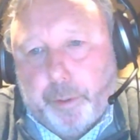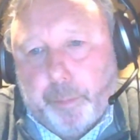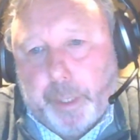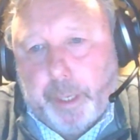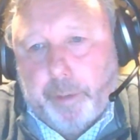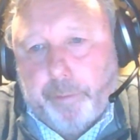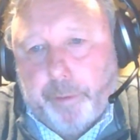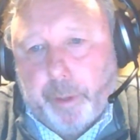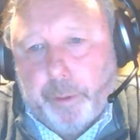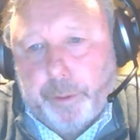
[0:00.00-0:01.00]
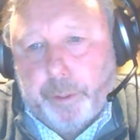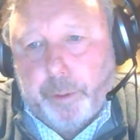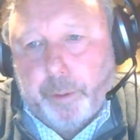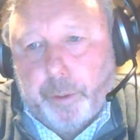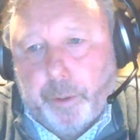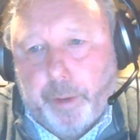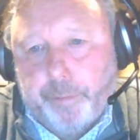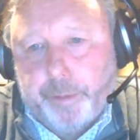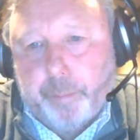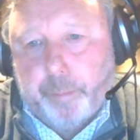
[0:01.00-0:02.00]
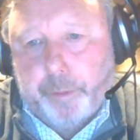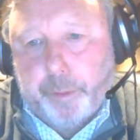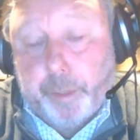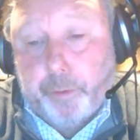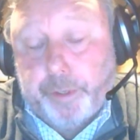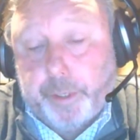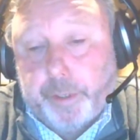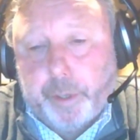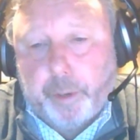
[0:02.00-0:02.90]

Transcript: media for those who have some interest in this.